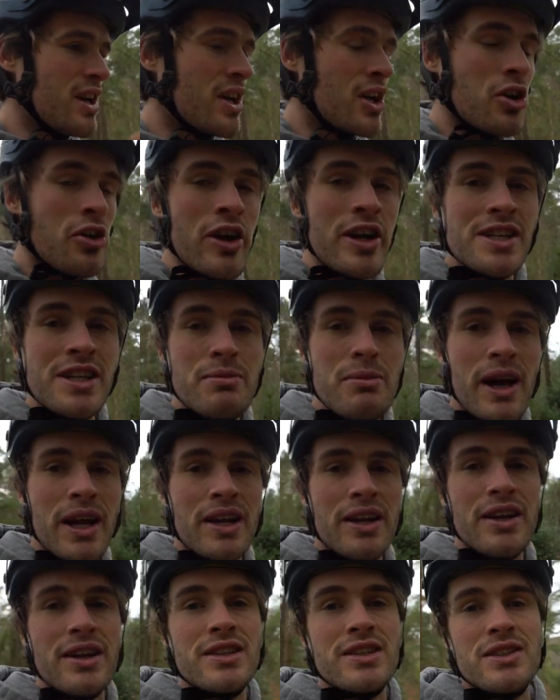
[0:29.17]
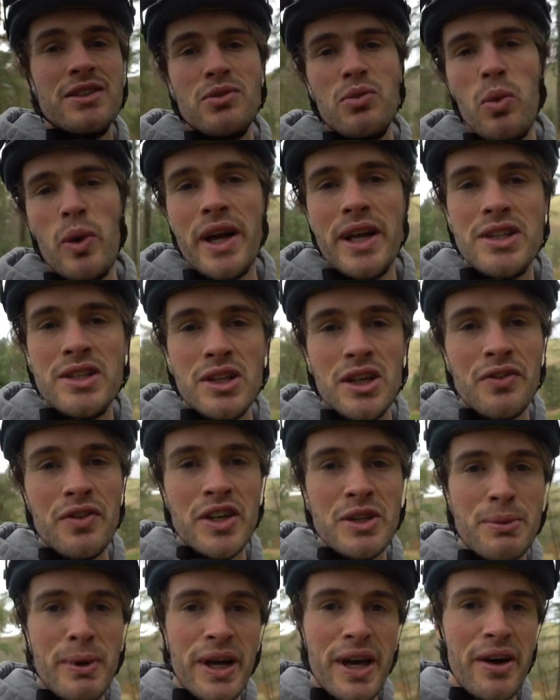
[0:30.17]
crazy madness, weird stuff
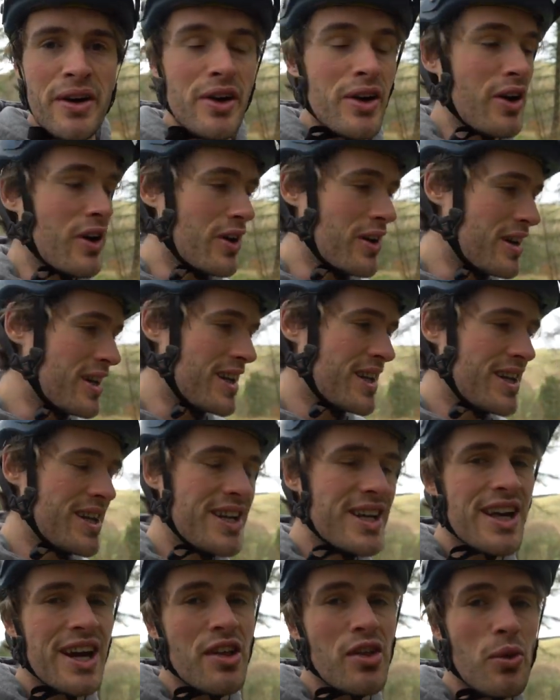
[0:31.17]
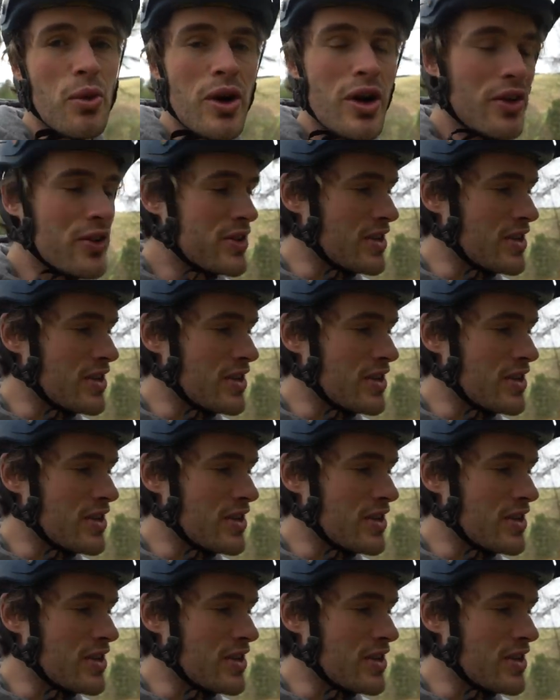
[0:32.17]
that's been going on in the world.